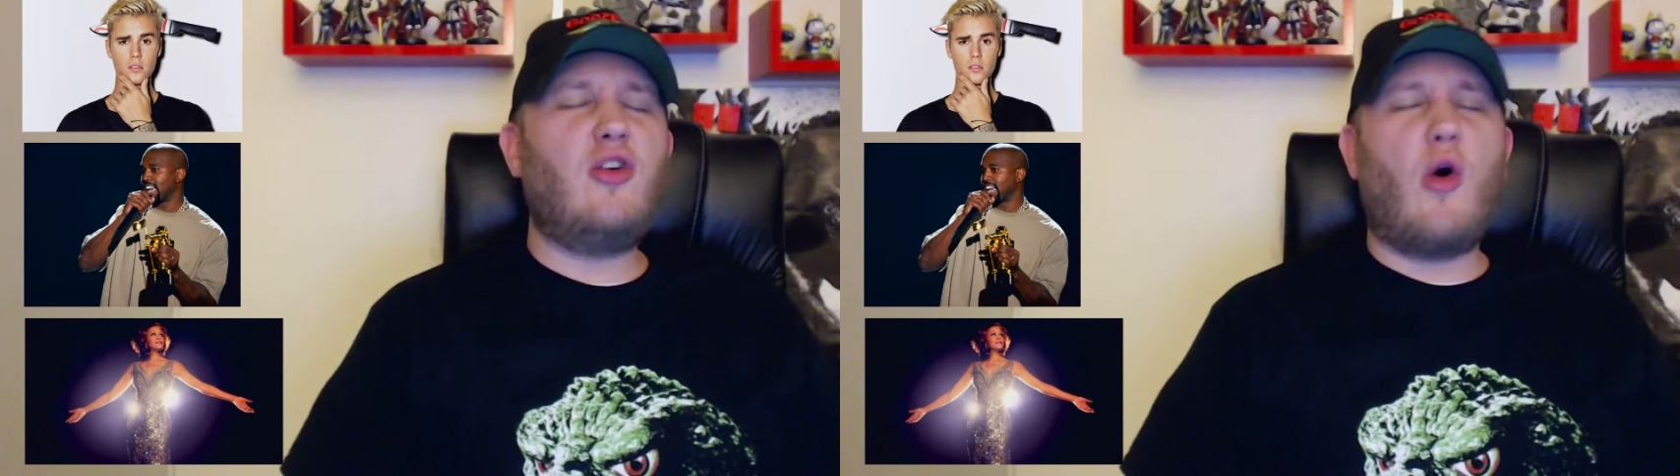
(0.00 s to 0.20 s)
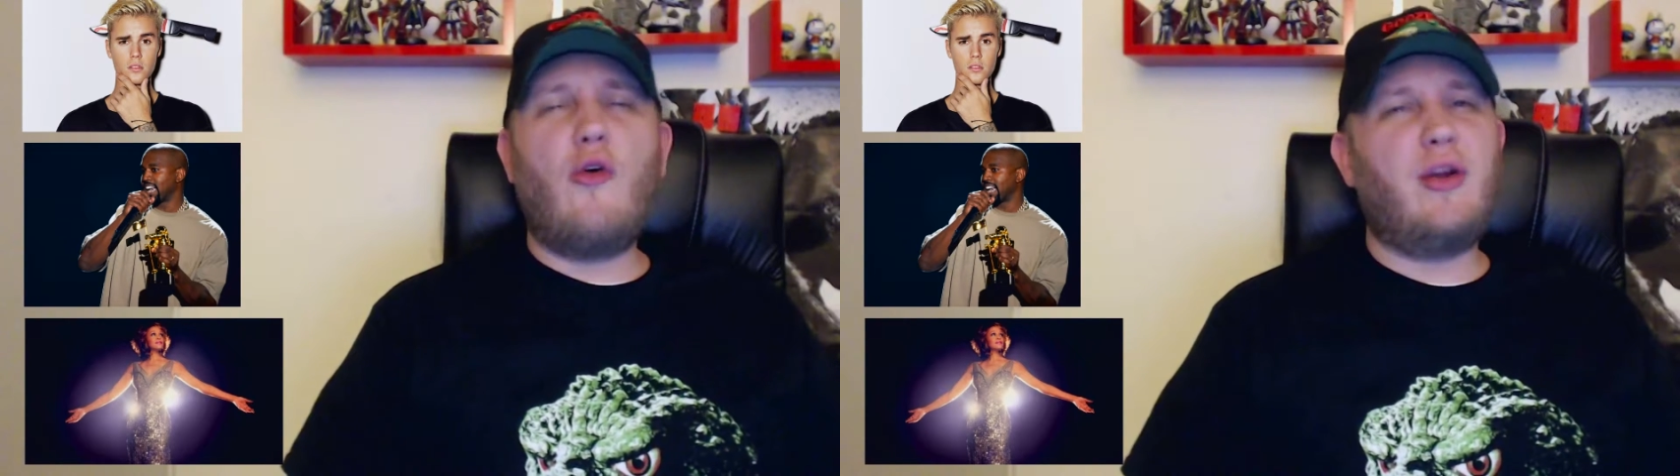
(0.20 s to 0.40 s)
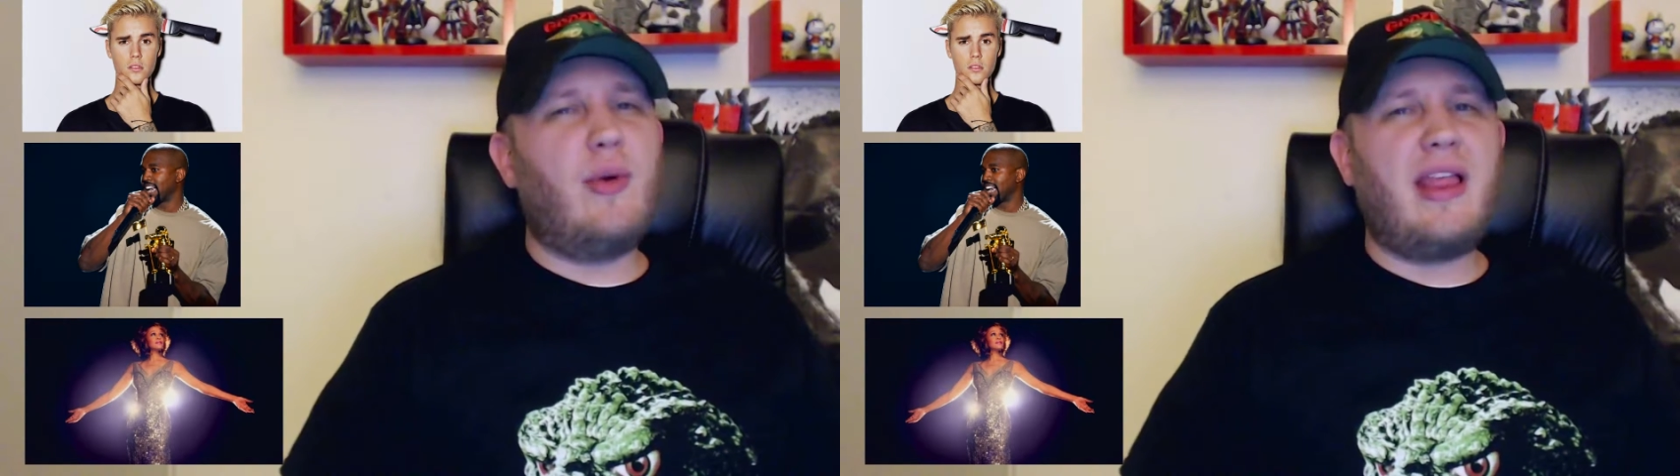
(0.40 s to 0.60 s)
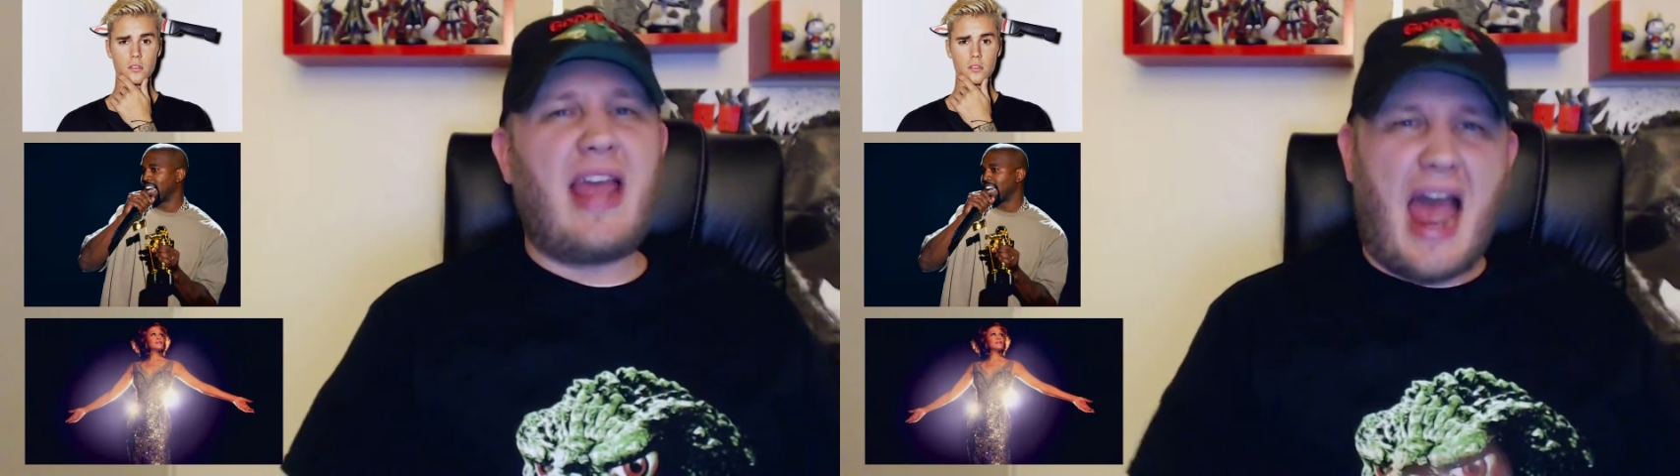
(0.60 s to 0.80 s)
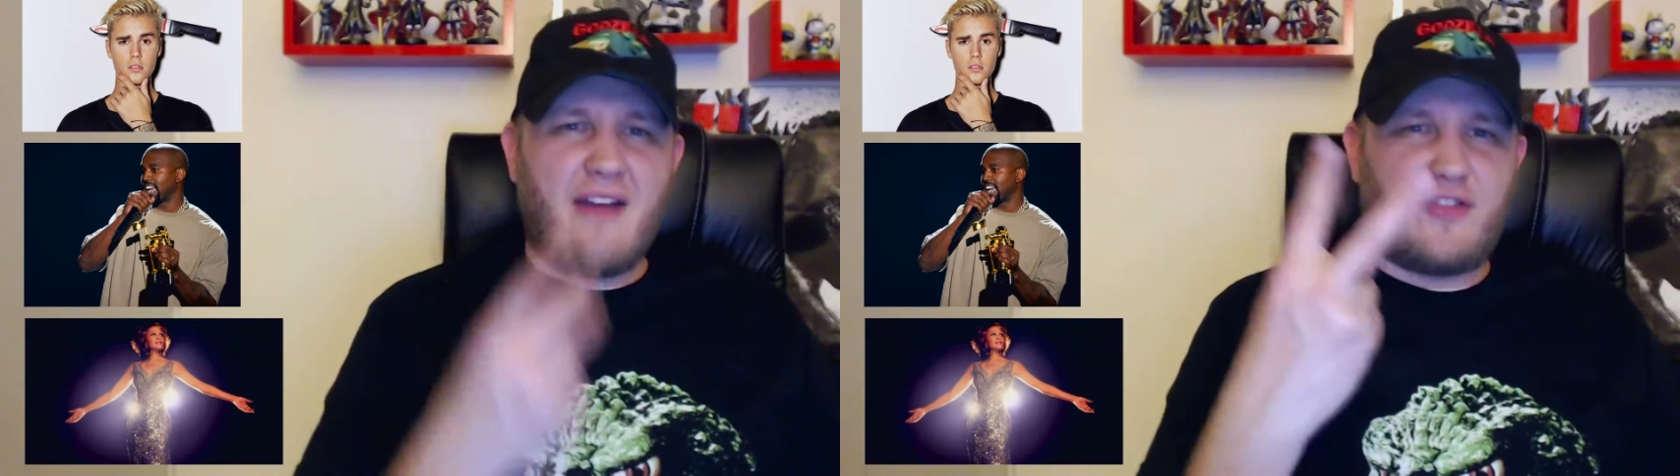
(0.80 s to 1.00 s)
you only really
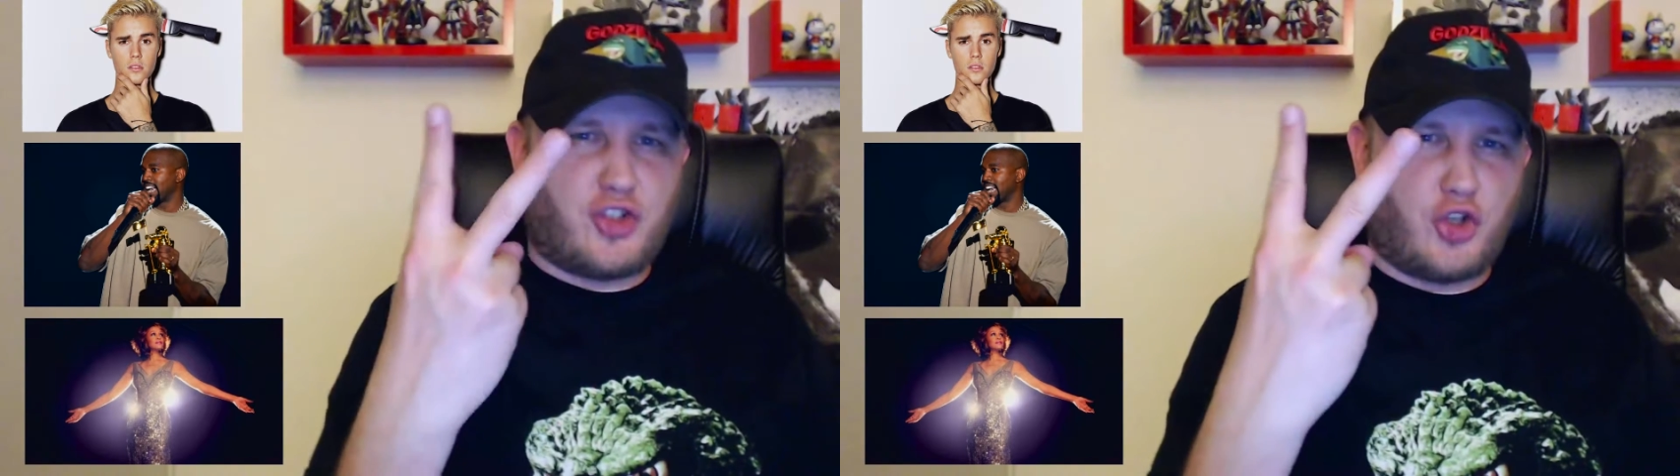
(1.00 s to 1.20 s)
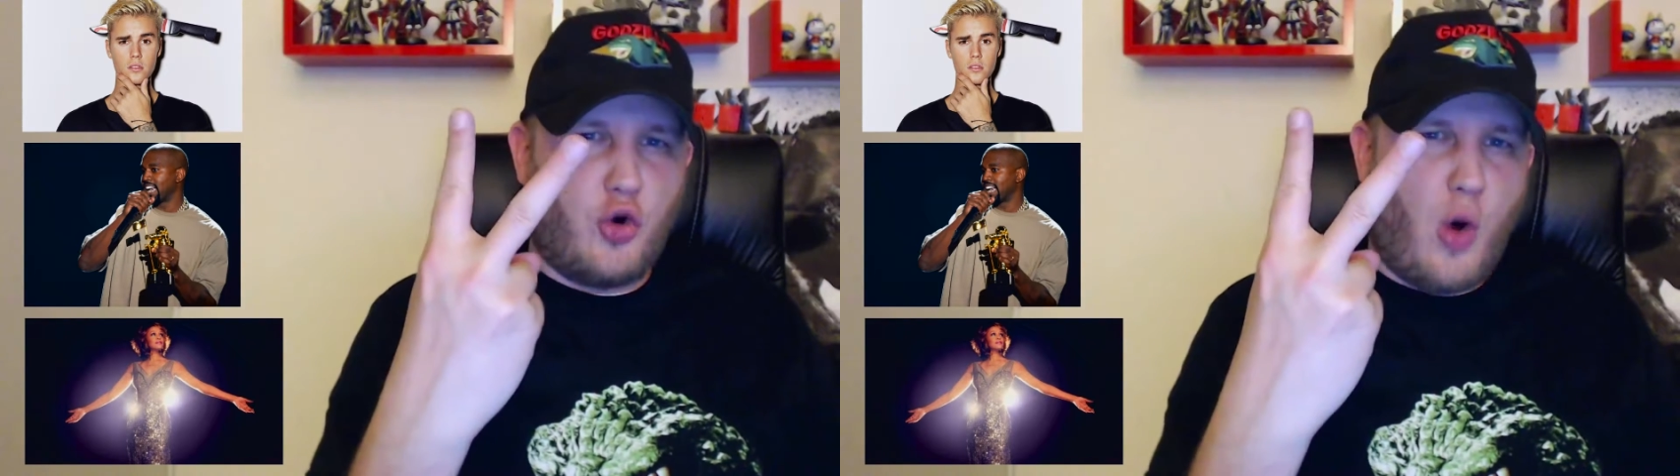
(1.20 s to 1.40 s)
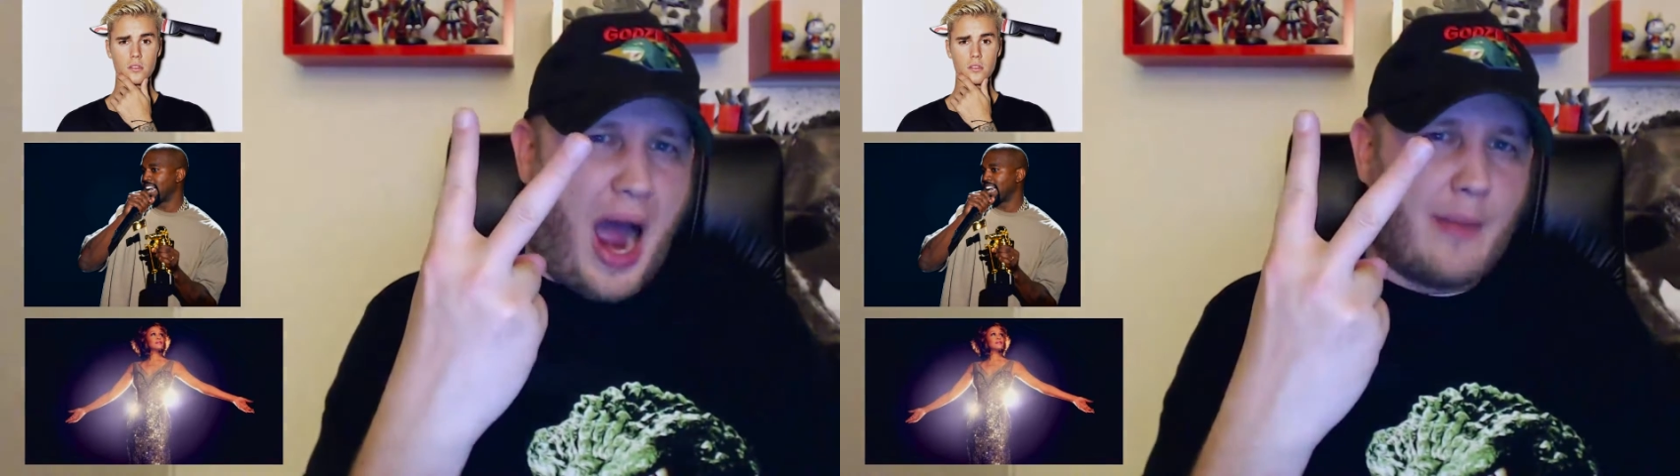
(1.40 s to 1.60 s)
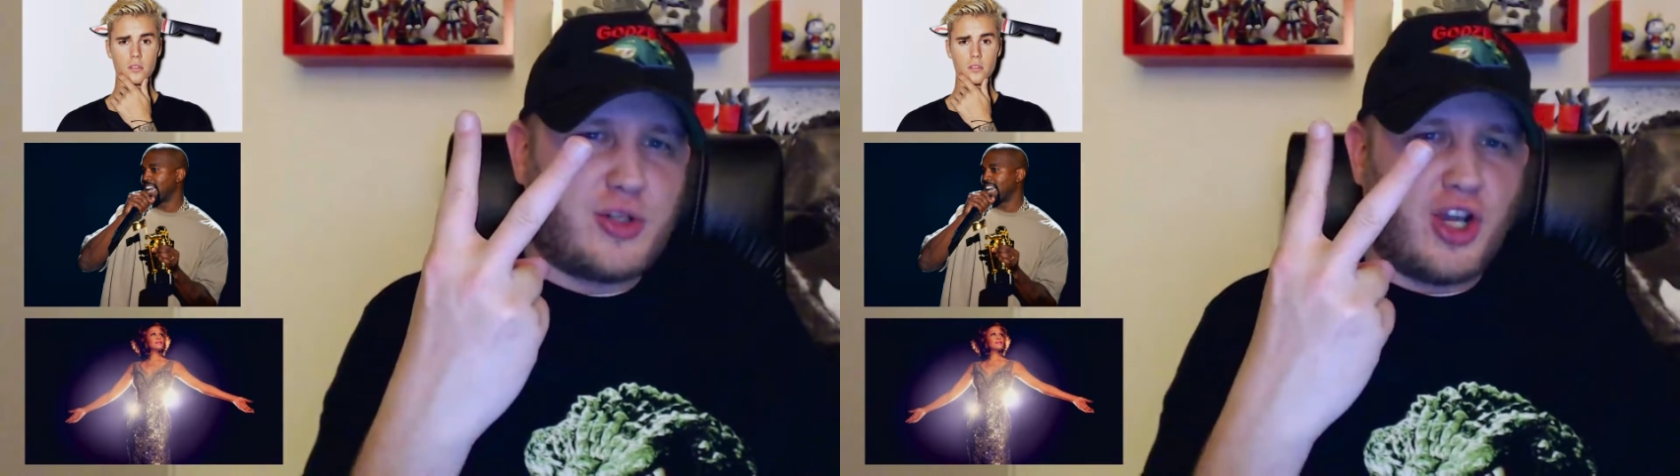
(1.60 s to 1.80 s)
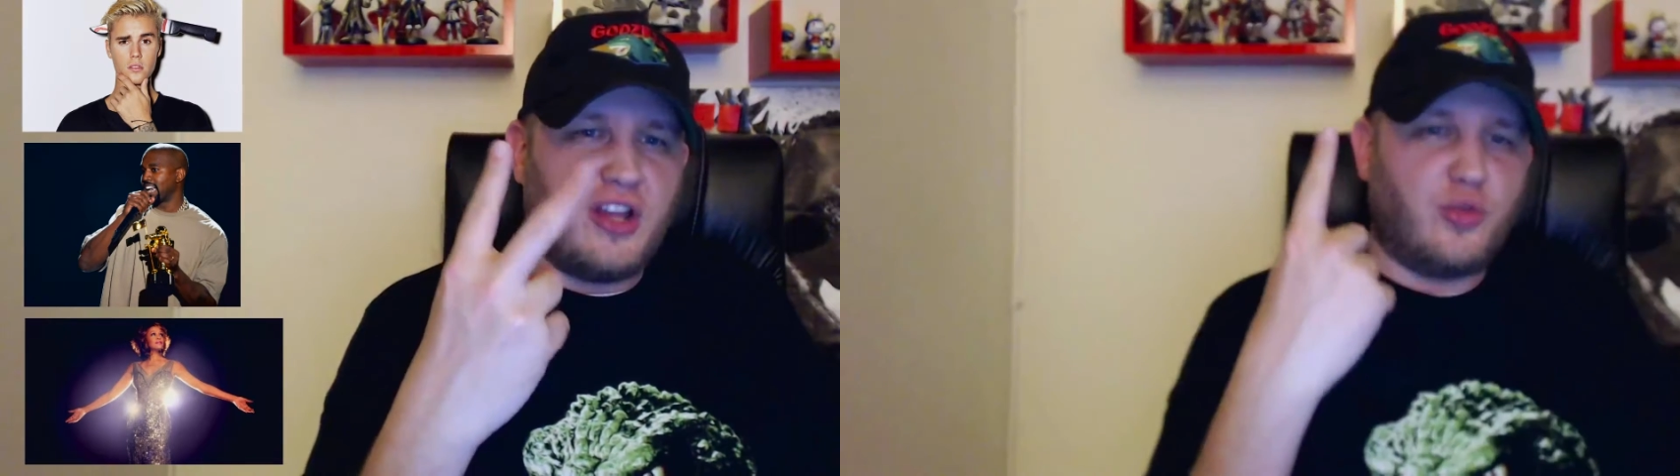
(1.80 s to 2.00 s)
have two
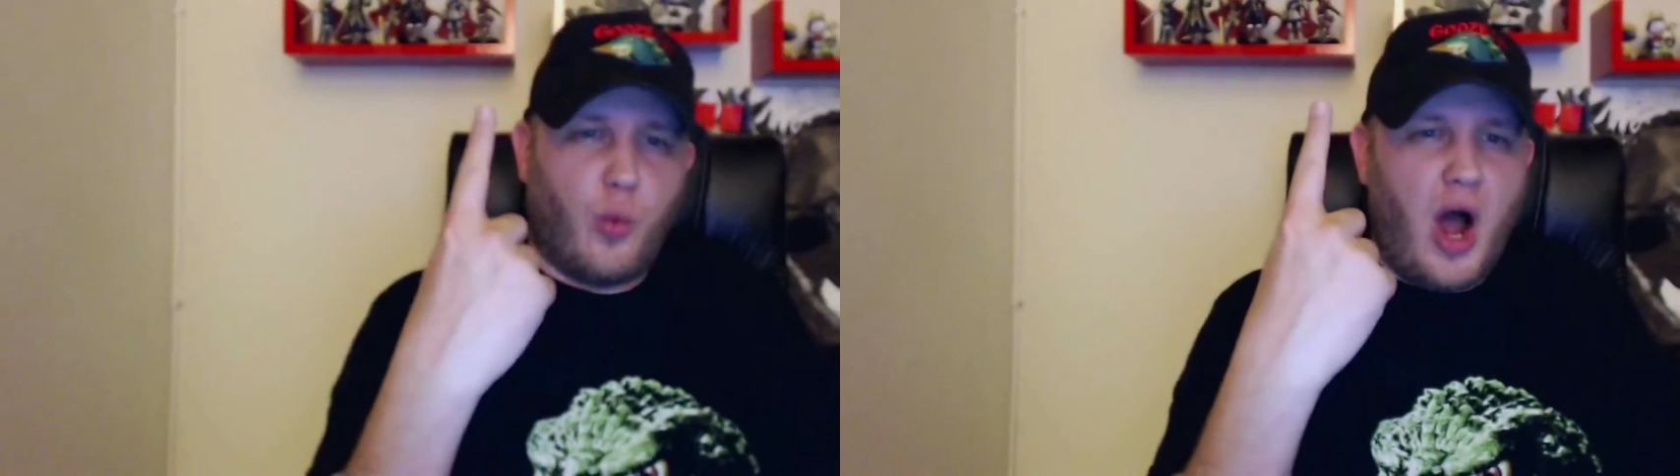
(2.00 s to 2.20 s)
options.